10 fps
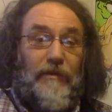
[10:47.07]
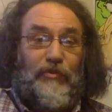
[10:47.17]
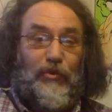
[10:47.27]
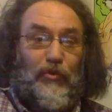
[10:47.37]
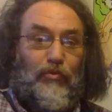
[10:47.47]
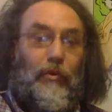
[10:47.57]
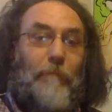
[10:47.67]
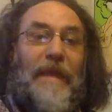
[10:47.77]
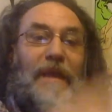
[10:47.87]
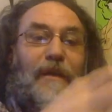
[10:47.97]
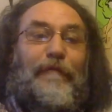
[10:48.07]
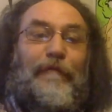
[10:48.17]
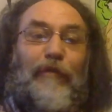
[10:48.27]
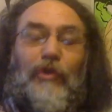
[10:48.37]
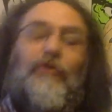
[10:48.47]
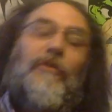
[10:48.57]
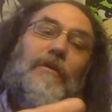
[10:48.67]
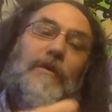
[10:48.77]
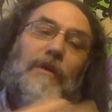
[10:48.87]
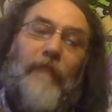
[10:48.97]
to make a fuller
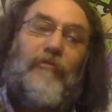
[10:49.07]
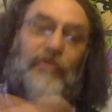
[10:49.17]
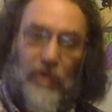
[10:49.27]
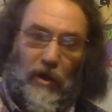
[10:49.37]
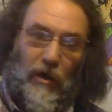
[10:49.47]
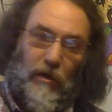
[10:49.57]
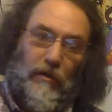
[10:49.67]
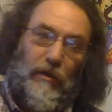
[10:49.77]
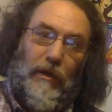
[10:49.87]
cover song